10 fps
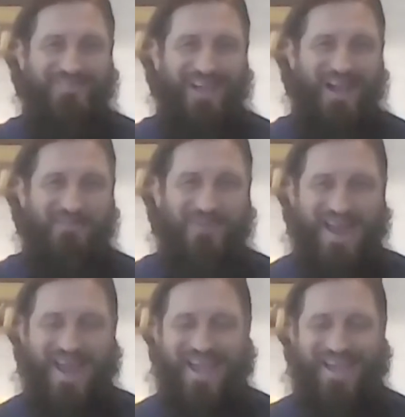Mm-hmm. Um, I
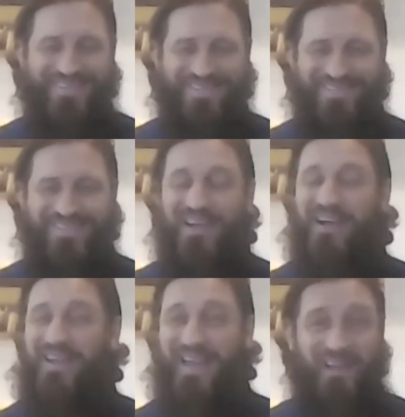had
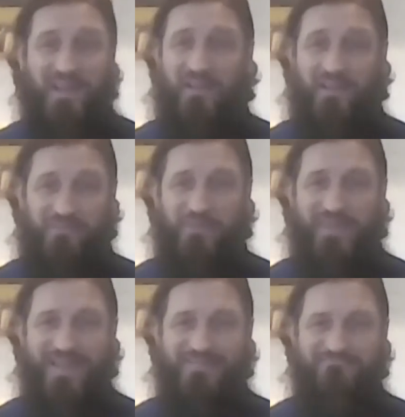again like a customer
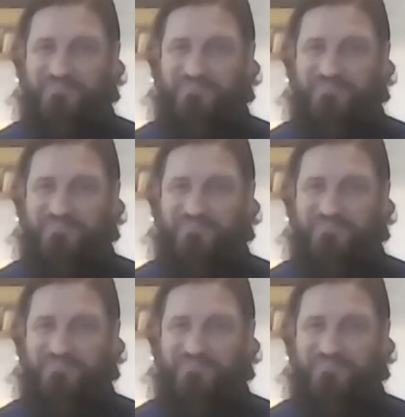that